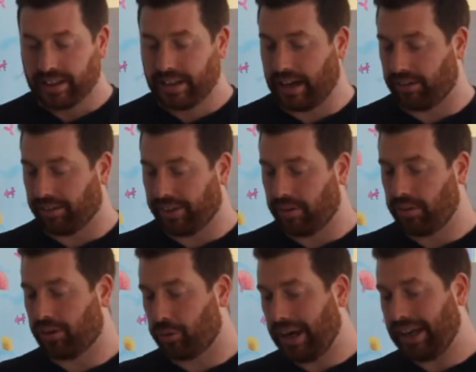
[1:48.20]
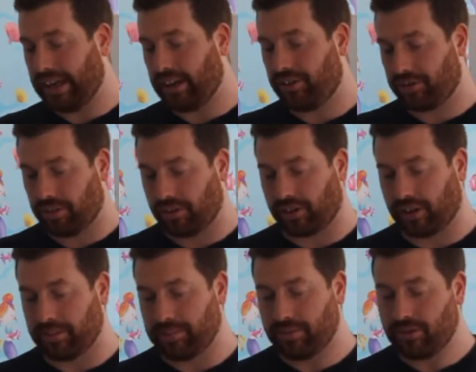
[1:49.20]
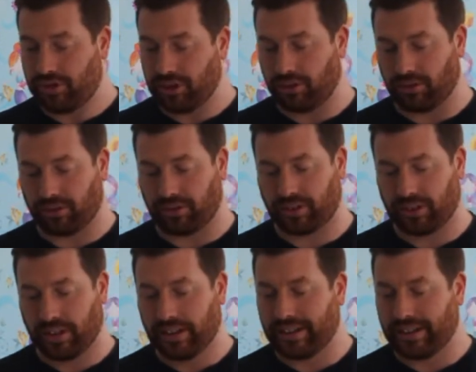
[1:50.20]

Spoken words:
Now, there were dwelling in Jerusalem Jews,